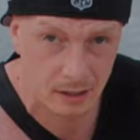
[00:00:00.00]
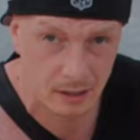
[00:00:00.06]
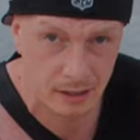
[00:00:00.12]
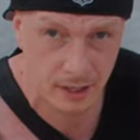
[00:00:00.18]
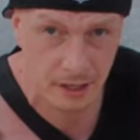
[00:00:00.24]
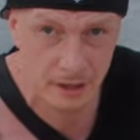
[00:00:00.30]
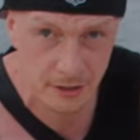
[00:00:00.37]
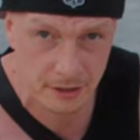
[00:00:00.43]

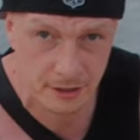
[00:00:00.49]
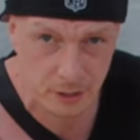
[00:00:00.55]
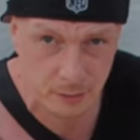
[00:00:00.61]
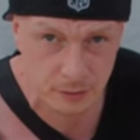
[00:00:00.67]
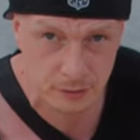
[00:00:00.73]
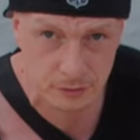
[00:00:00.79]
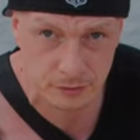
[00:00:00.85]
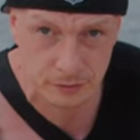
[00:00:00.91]
Another thing I
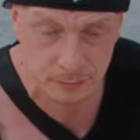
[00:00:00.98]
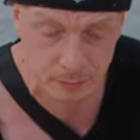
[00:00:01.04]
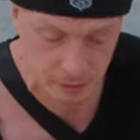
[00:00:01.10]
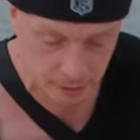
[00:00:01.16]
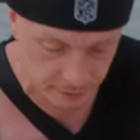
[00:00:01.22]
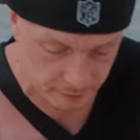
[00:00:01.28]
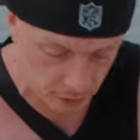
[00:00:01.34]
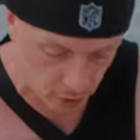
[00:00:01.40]
wanted to film
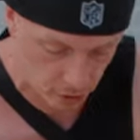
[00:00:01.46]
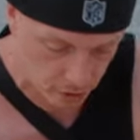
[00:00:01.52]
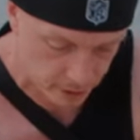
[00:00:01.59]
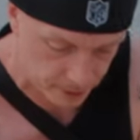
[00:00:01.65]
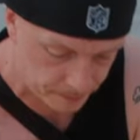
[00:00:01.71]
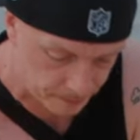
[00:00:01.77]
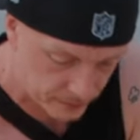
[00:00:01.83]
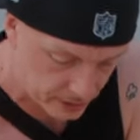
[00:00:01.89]
on that vlog
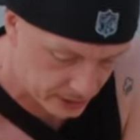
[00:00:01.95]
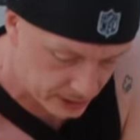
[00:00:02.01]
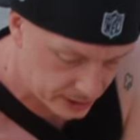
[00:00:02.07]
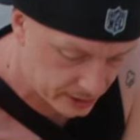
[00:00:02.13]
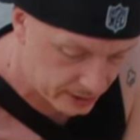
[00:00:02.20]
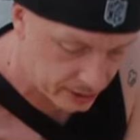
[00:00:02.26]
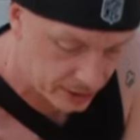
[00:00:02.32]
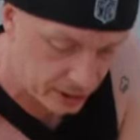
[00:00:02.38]

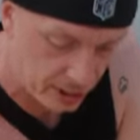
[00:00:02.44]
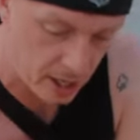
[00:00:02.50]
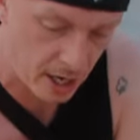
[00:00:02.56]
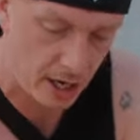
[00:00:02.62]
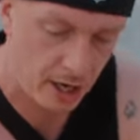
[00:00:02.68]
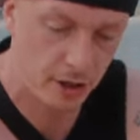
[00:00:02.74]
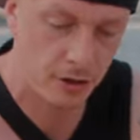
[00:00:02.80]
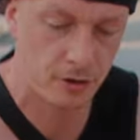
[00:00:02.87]
is the
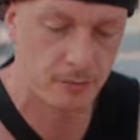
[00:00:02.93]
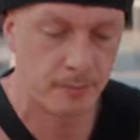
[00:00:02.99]
other